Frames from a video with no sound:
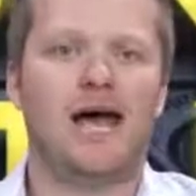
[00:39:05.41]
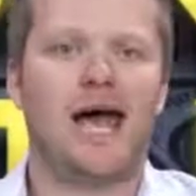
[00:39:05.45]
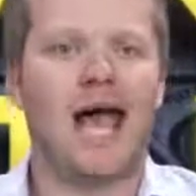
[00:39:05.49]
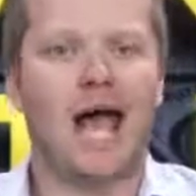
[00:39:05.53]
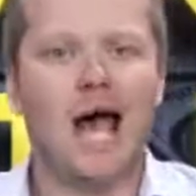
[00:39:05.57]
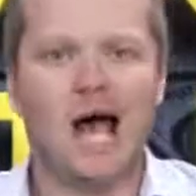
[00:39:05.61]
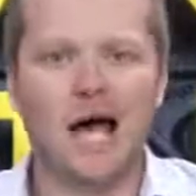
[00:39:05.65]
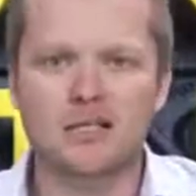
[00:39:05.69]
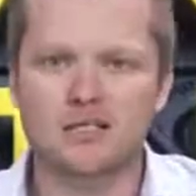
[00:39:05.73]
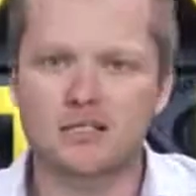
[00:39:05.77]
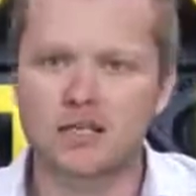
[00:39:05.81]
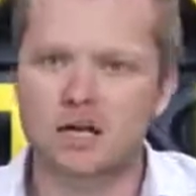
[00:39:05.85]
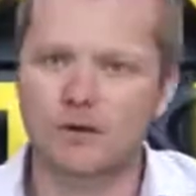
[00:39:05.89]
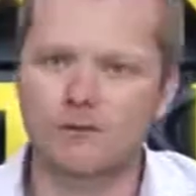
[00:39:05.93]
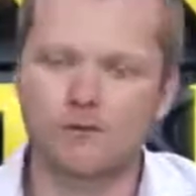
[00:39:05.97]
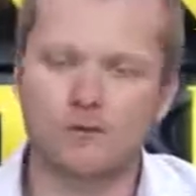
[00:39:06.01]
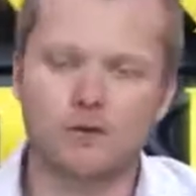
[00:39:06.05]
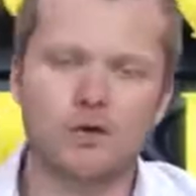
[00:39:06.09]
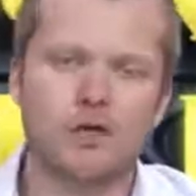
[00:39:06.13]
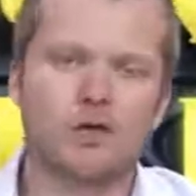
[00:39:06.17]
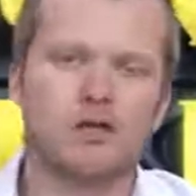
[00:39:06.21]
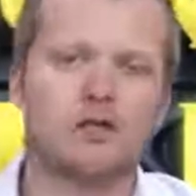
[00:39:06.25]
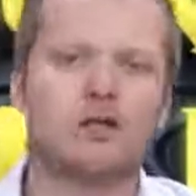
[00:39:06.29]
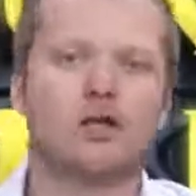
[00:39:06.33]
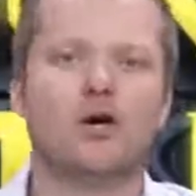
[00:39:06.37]
Asking for
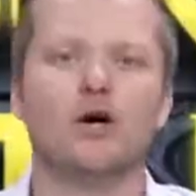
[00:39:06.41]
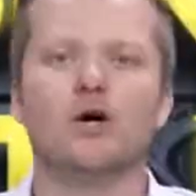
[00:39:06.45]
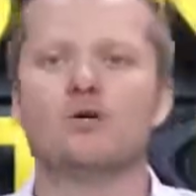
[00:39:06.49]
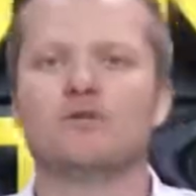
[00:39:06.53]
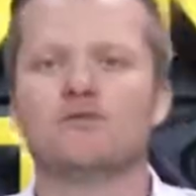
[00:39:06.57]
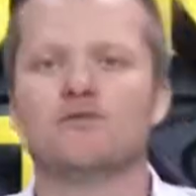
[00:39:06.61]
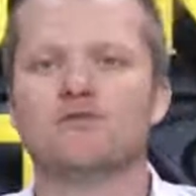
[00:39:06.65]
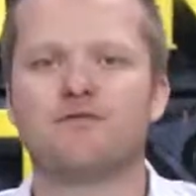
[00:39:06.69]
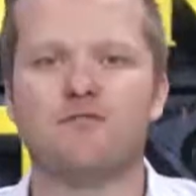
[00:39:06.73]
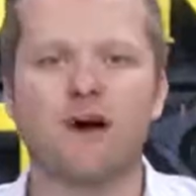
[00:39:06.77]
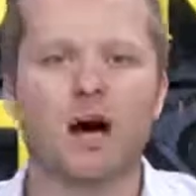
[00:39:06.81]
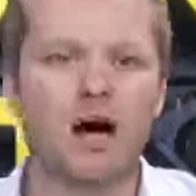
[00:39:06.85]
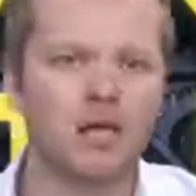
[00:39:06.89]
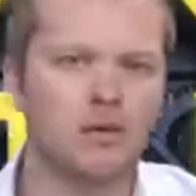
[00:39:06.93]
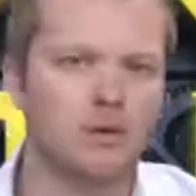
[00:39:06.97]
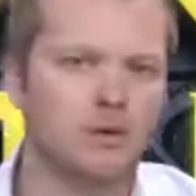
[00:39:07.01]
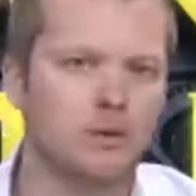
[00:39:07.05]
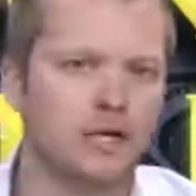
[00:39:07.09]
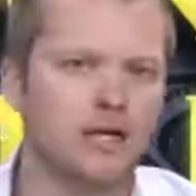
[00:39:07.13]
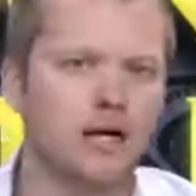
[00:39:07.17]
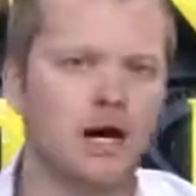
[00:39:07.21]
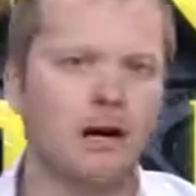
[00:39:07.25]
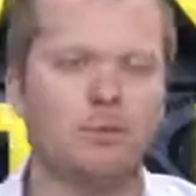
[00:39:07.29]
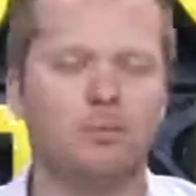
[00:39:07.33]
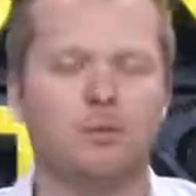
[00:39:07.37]
the close,
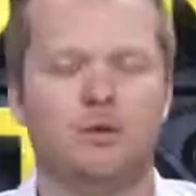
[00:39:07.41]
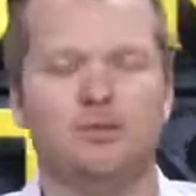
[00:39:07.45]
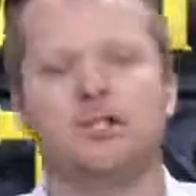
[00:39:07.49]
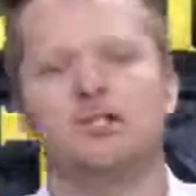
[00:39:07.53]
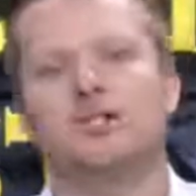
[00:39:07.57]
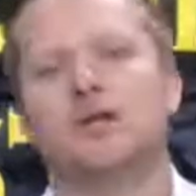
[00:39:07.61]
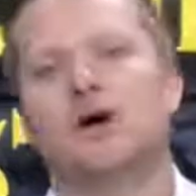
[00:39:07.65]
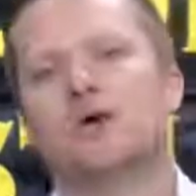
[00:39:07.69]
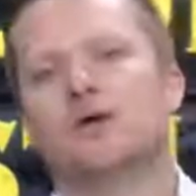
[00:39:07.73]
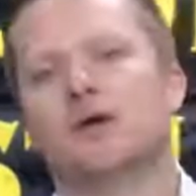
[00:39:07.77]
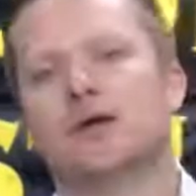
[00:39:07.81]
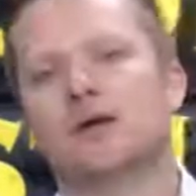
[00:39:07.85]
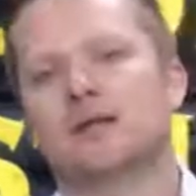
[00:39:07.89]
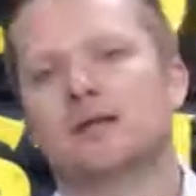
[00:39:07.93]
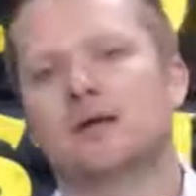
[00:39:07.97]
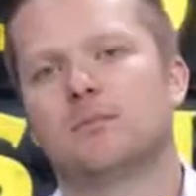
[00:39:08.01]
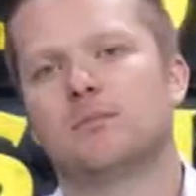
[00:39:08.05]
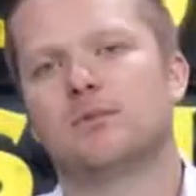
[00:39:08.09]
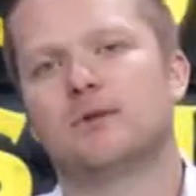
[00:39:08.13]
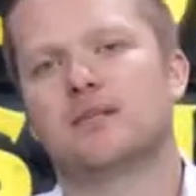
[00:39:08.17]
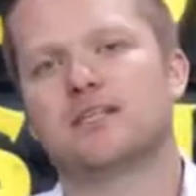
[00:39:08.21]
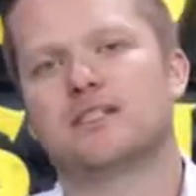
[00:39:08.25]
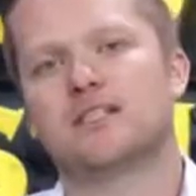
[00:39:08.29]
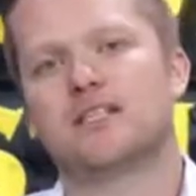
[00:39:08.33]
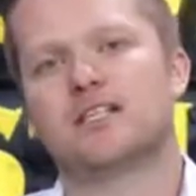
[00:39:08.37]
following up when you don't get the
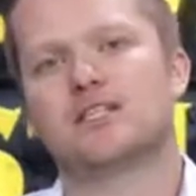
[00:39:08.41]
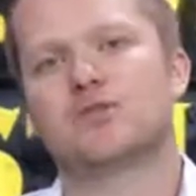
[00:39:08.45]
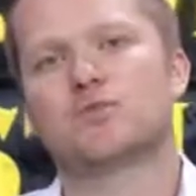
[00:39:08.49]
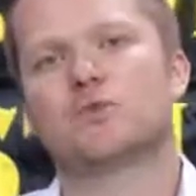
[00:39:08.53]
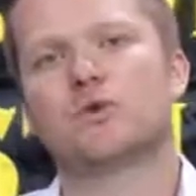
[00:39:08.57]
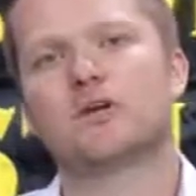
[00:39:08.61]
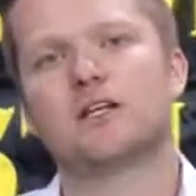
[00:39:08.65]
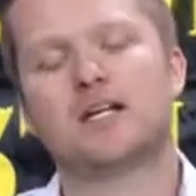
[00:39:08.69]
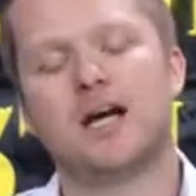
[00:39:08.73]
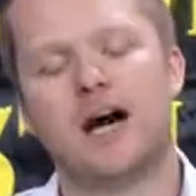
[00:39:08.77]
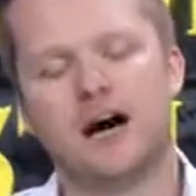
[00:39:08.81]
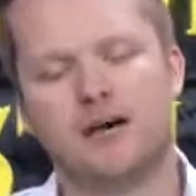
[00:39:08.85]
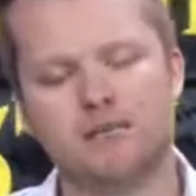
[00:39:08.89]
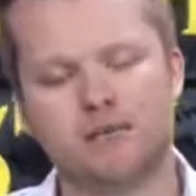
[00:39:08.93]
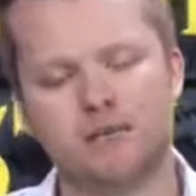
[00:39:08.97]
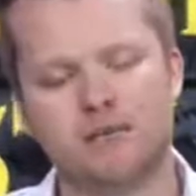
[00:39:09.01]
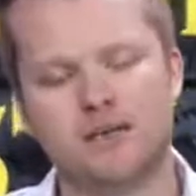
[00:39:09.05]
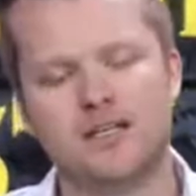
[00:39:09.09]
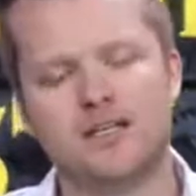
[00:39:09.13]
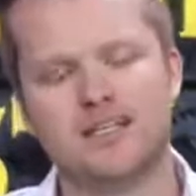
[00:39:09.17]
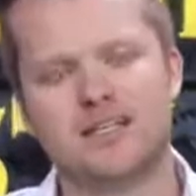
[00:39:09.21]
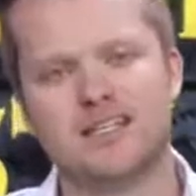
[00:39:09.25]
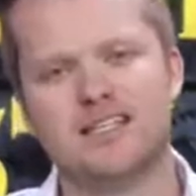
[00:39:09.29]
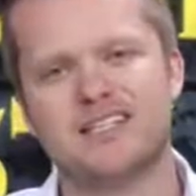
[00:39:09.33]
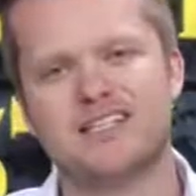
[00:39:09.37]
business. We're
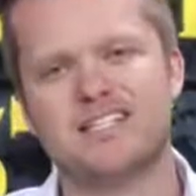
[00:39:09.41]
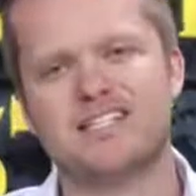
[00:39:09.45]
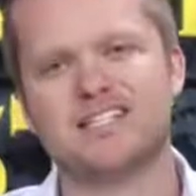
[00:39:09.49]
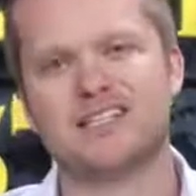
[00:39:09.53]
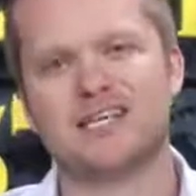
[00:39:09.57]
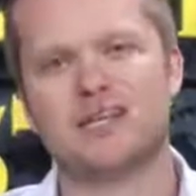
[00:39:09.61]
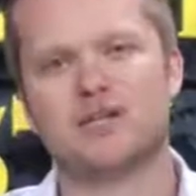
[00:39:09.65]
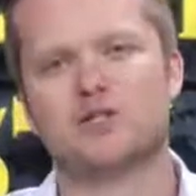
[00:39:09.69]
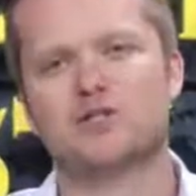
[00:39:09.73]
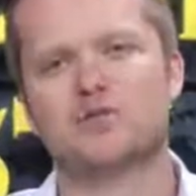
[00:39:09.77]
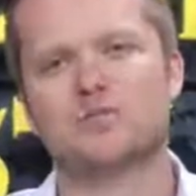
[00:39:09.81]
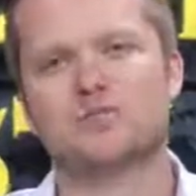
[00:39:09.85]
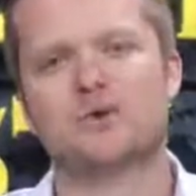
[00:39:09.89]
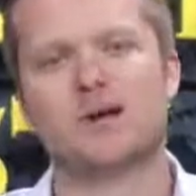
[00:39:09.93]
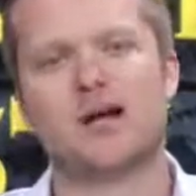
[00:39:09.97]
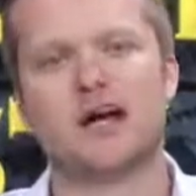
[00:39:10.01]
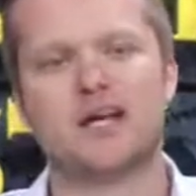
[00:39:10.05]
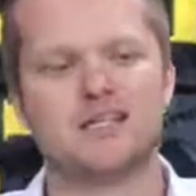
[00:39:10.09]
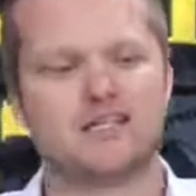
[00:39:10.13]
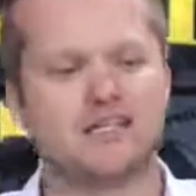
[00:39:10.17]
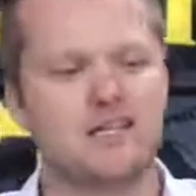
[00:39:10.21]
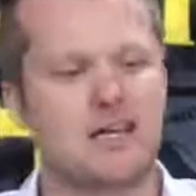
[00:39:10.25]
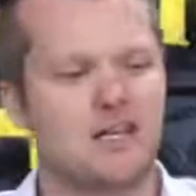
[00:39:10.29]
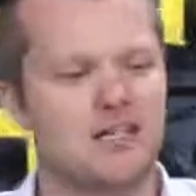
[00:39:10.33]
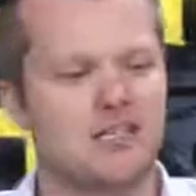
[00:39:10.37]
covering the sales
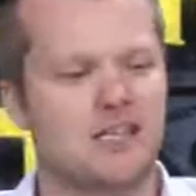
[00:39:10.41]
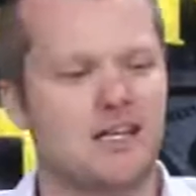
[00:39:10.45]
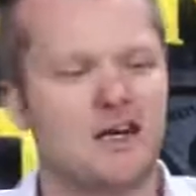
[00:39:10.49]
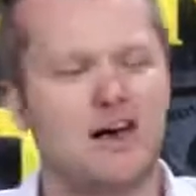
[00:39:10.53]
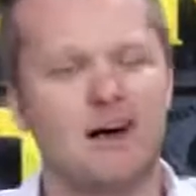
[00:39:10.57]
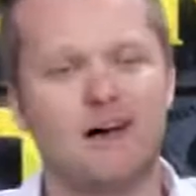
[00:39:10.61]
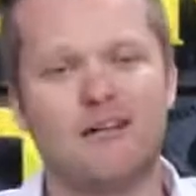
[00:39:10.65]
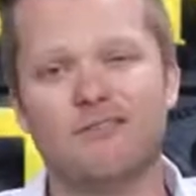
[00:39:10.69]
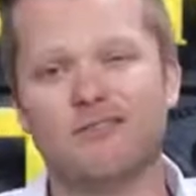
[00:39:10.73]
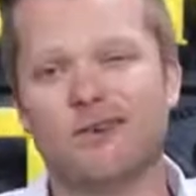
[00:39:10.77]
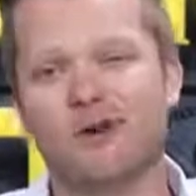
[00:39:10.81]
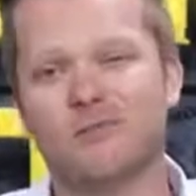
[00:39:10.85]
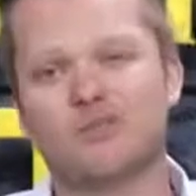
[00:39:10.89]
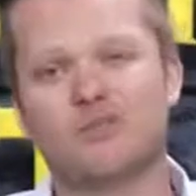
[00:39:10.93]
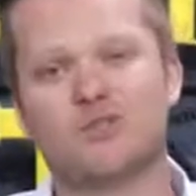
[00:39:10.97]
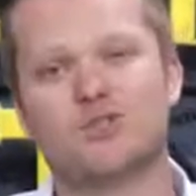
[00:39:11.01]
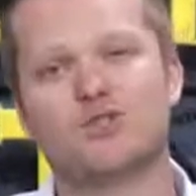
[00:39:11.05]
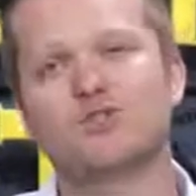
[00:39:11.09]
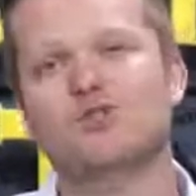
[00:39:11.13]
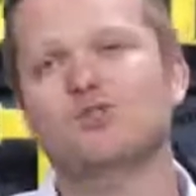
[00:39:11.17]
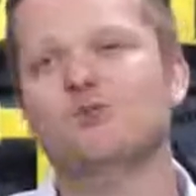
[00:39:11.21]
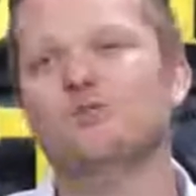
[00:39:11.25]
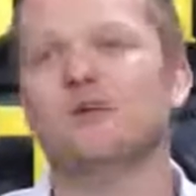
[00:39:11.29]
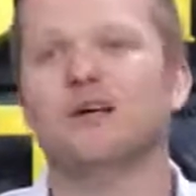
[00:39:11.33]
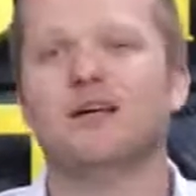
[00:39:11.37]
process from
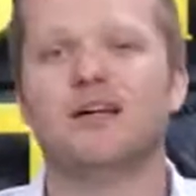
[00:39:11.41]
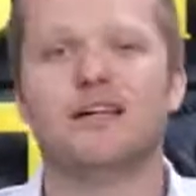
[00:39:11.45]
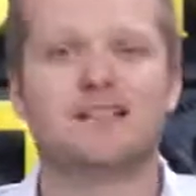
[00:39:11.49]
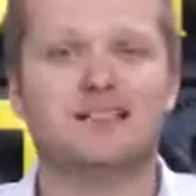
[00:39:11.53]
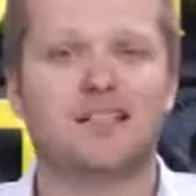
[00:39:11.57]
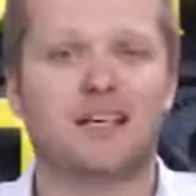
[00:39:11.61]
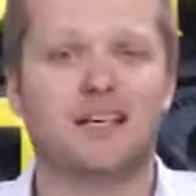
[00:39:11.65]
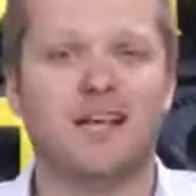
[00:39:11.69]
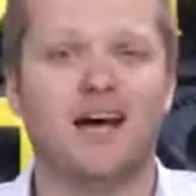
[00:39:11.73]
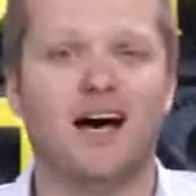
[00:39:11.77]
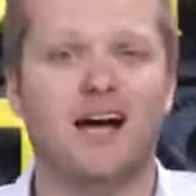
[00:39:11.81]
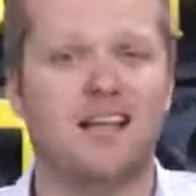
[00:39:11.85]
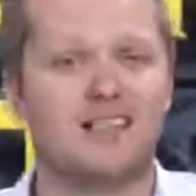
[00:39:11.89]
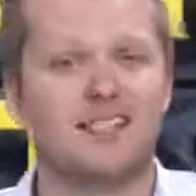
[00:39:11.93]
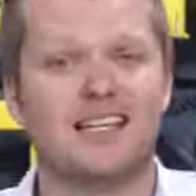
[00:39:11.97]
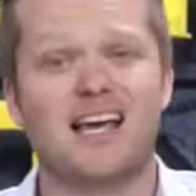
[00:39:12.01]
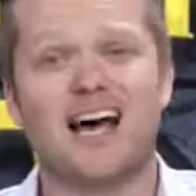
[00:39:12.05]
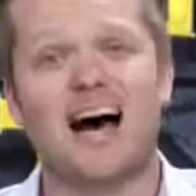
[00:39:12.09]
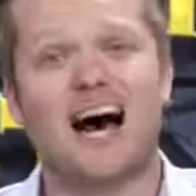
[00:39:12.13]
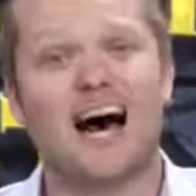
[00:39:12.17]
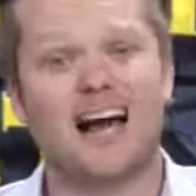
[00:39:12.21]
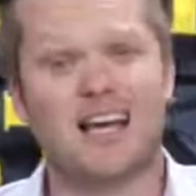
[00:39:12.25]
soup to nuts.